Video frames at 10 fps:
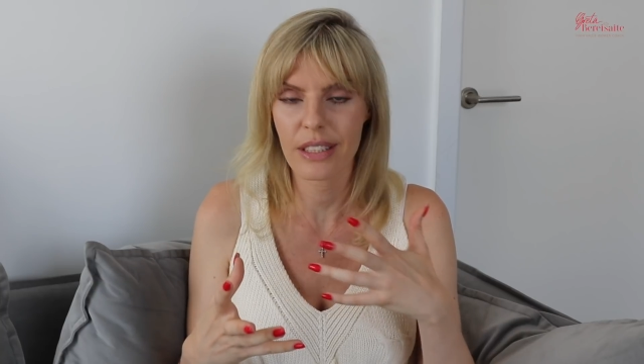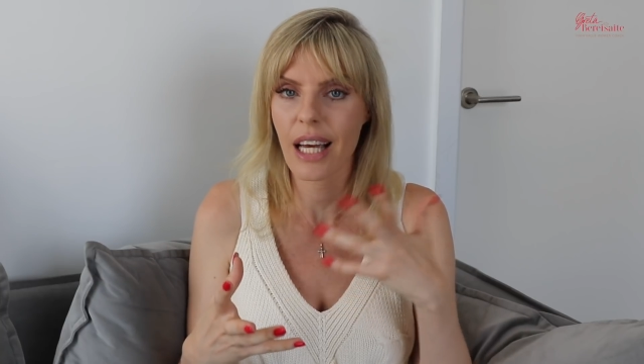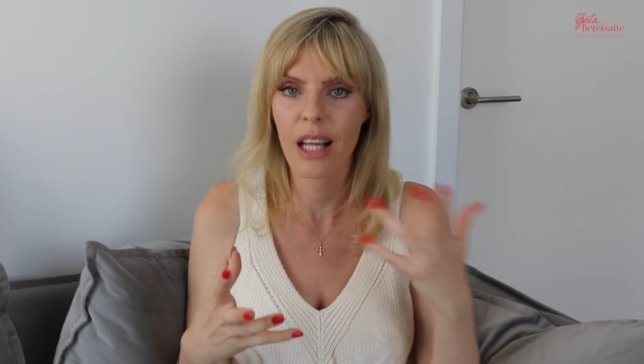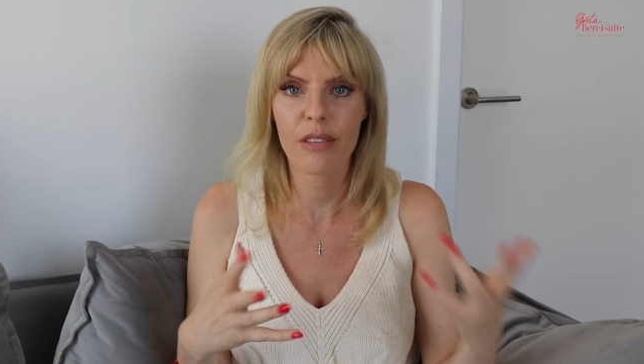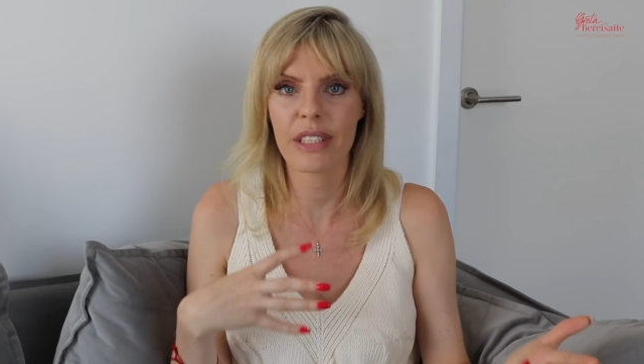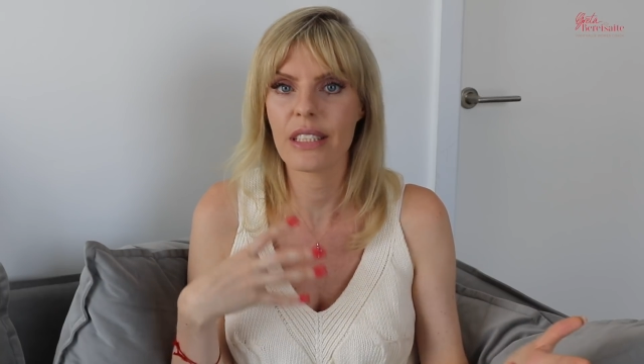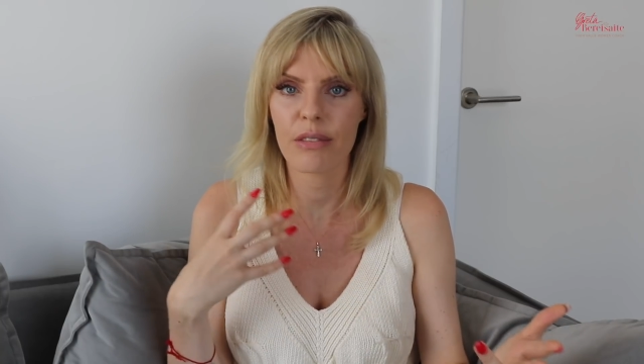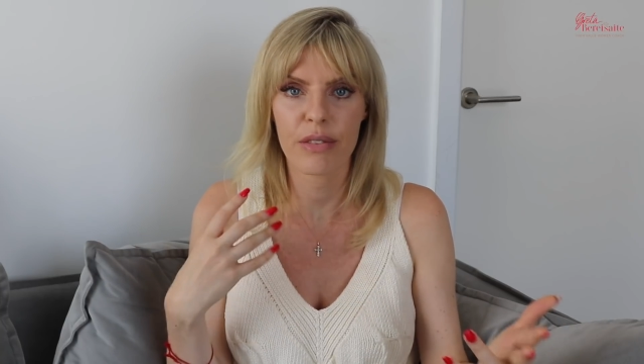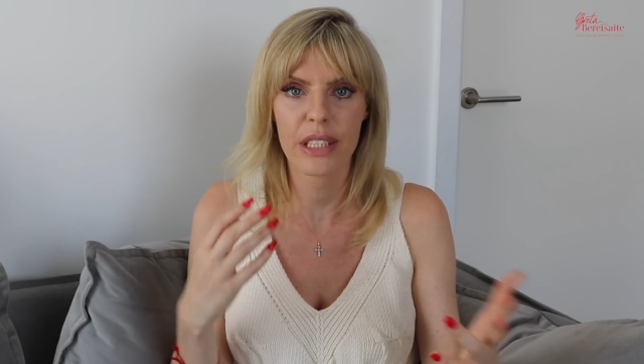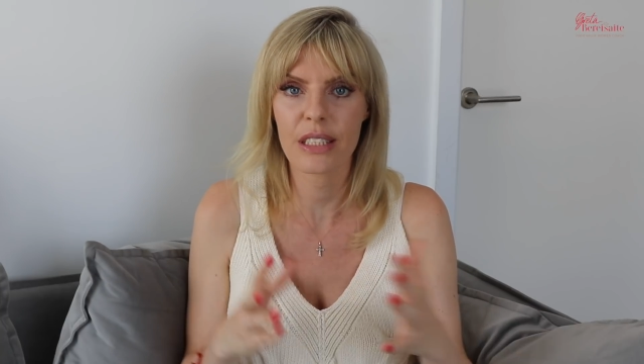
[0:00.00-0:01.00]
tell the
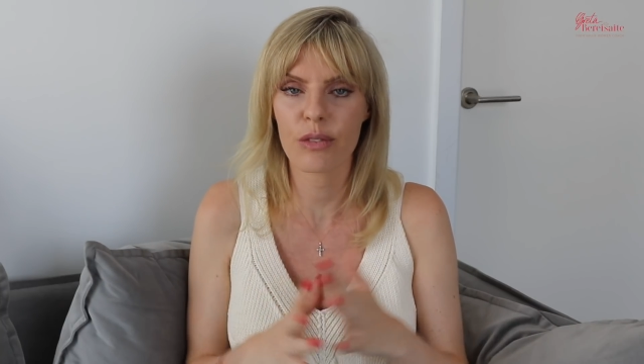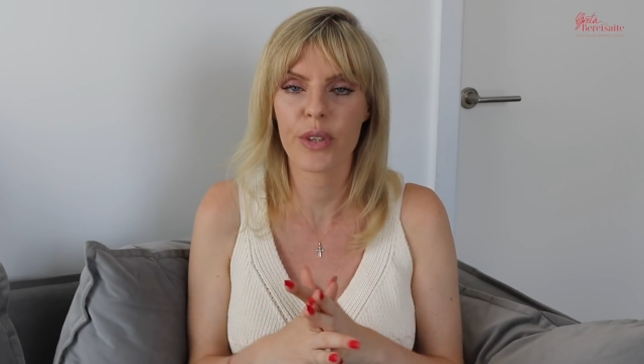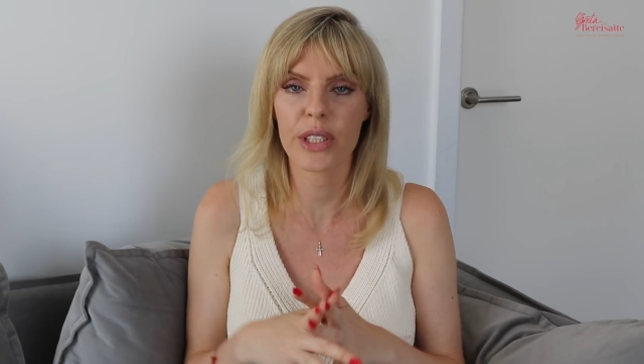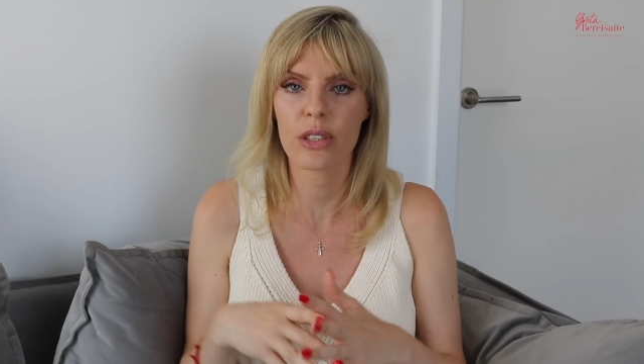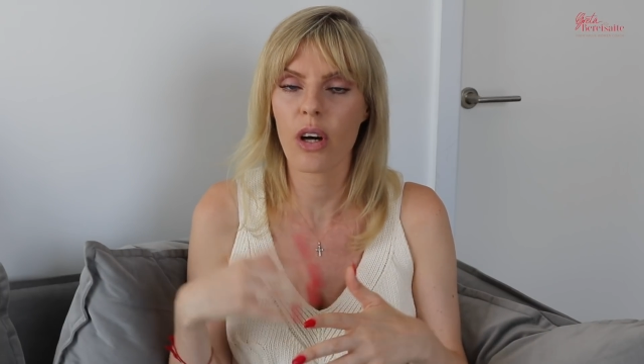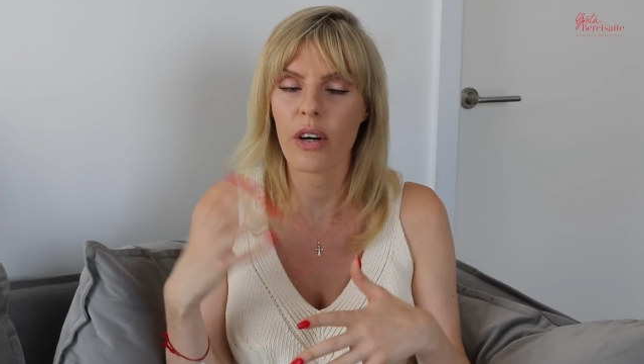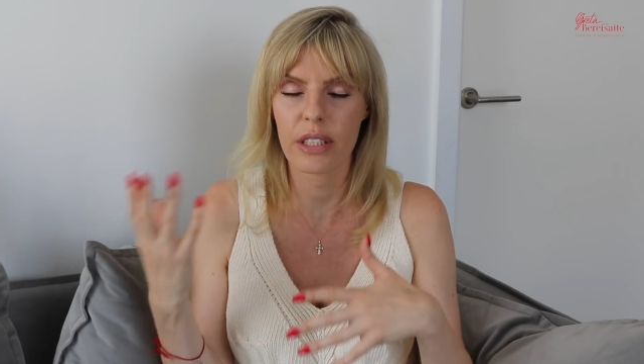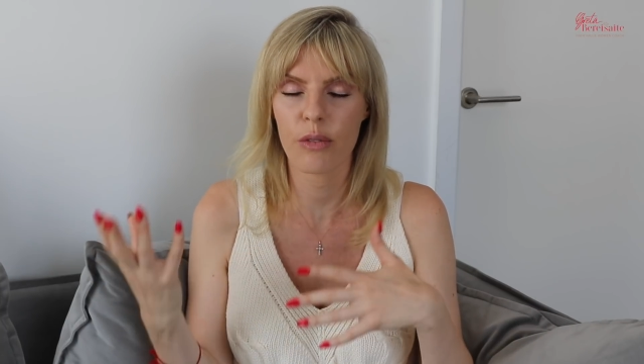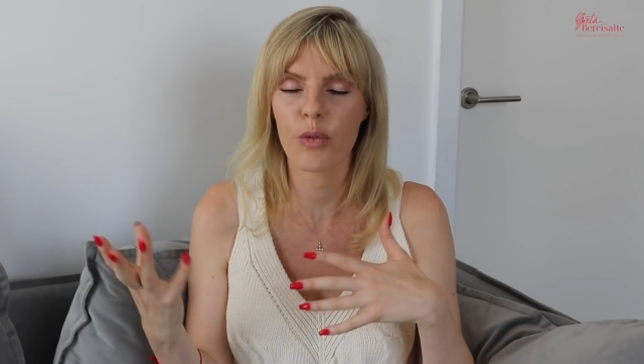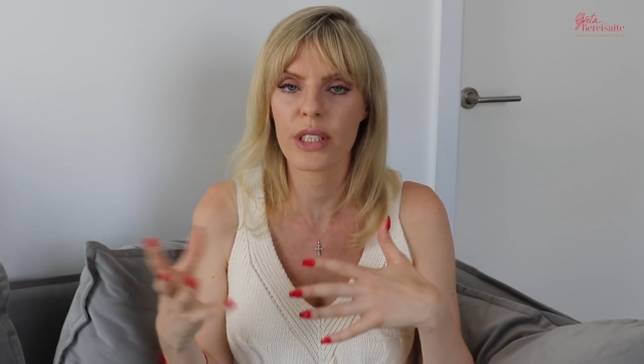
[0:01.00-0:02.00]
difference what
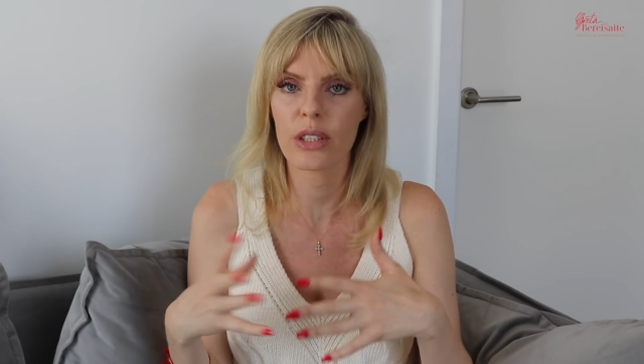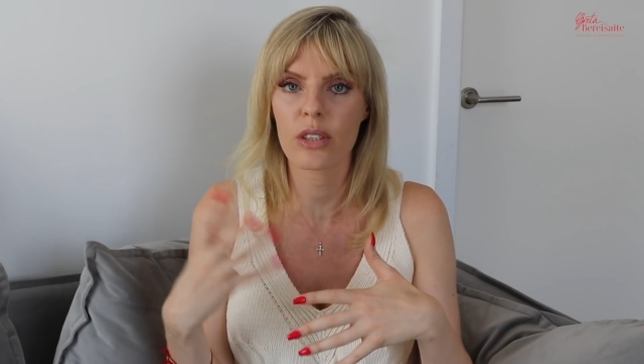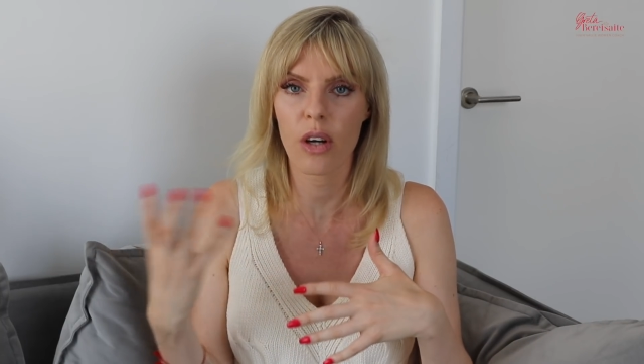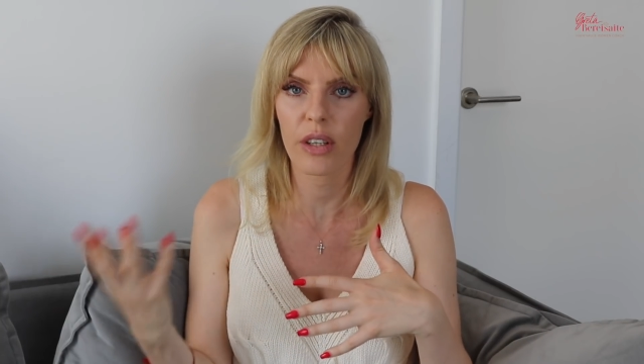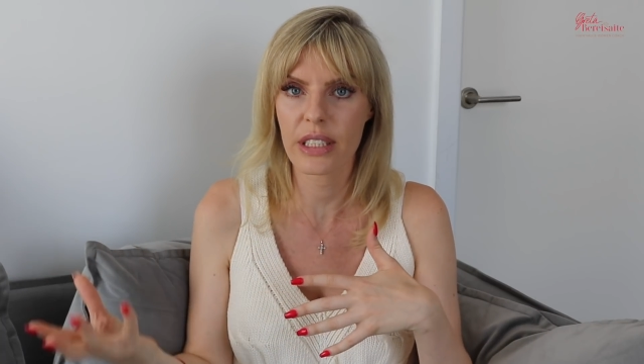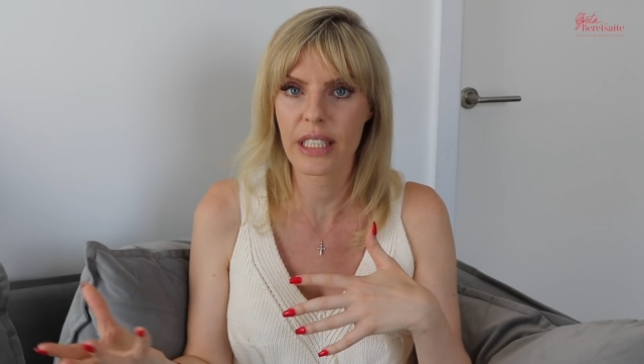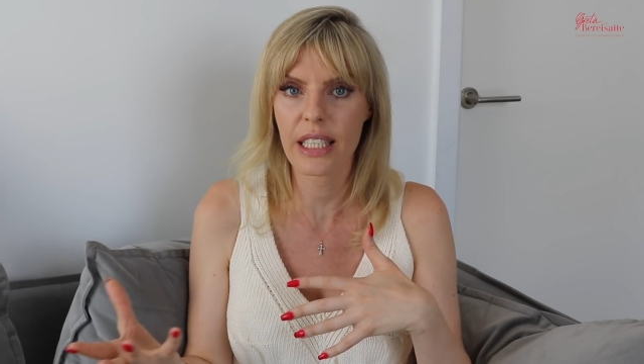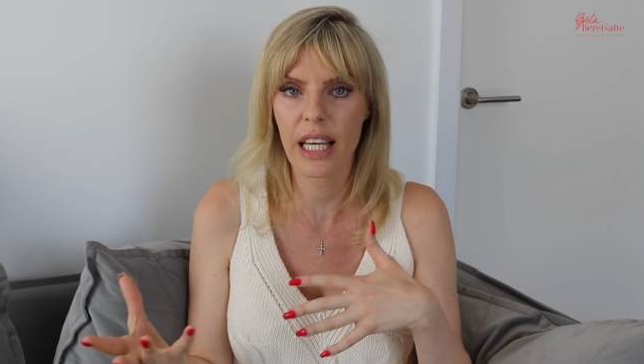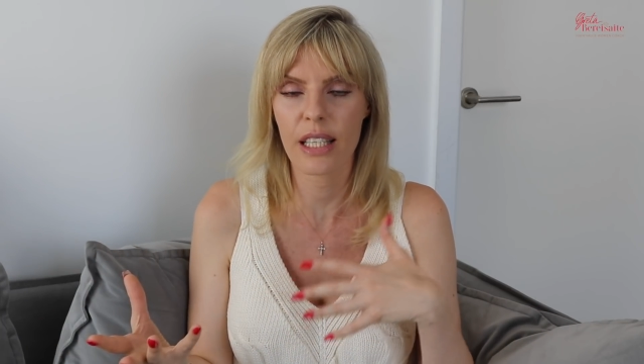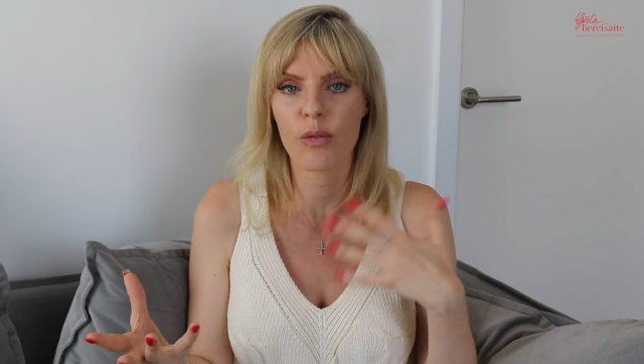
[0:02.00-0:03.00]
to- what's
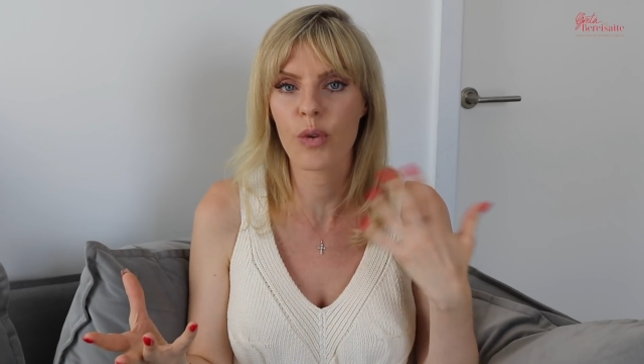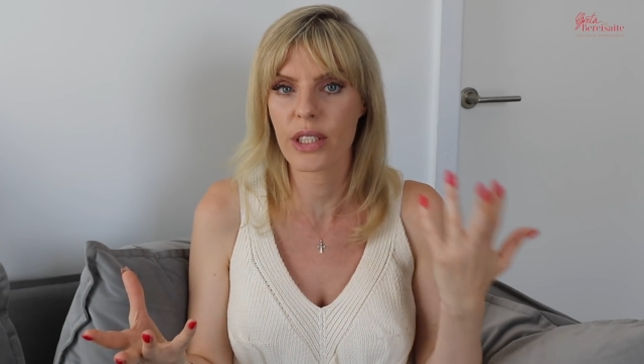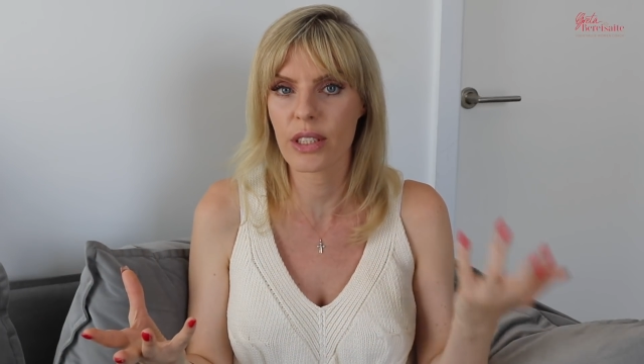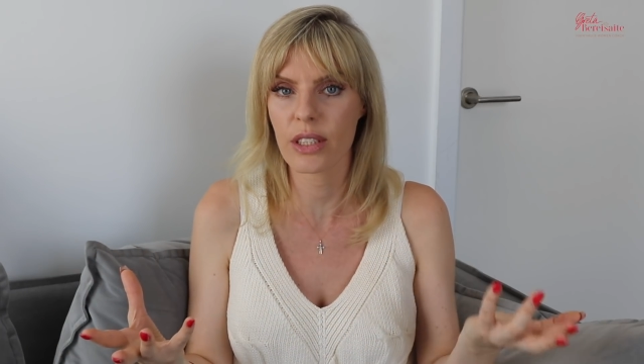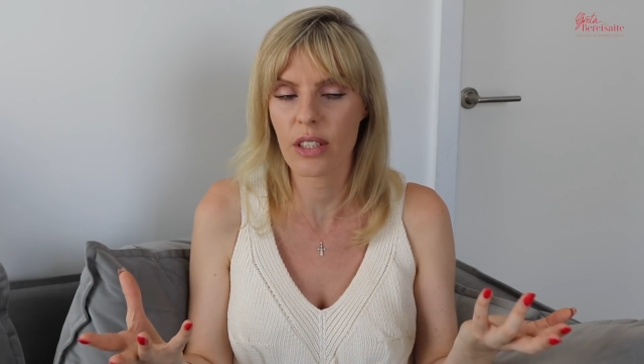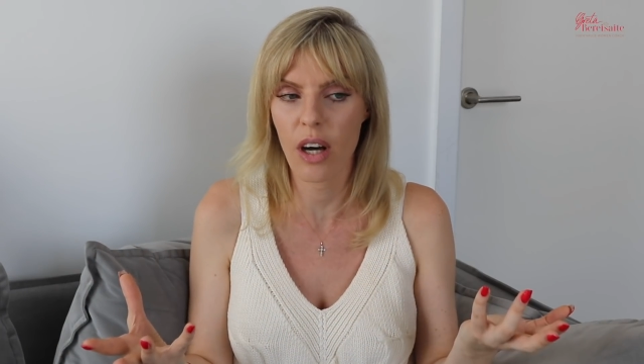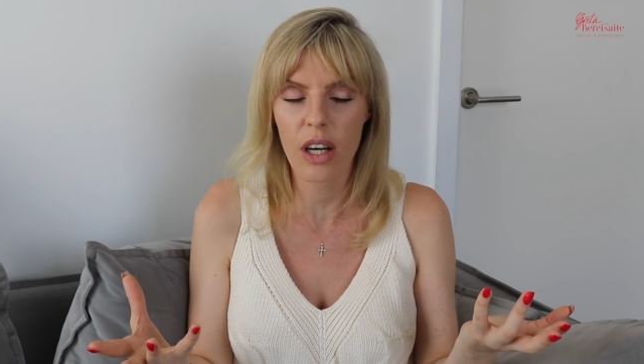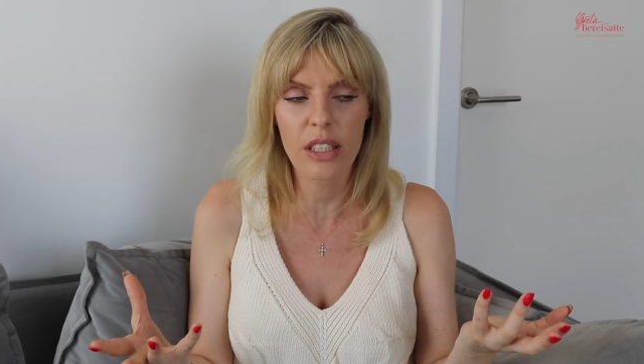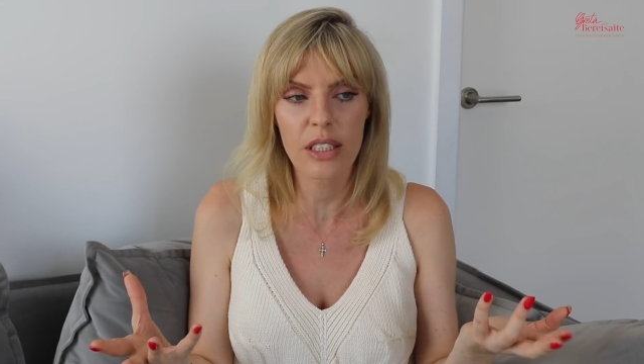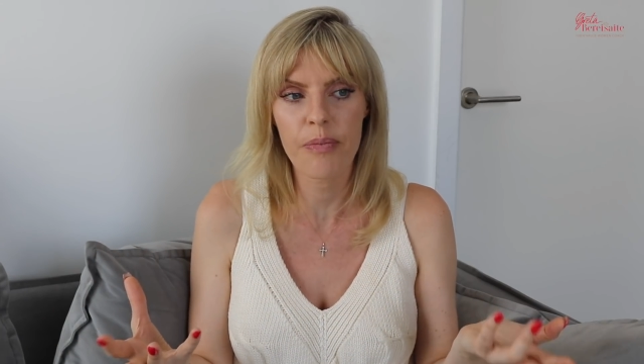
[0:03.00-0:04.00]
toxic and what's
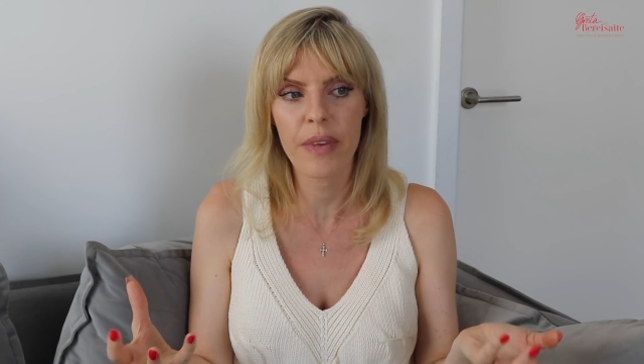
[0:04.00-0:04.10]
not.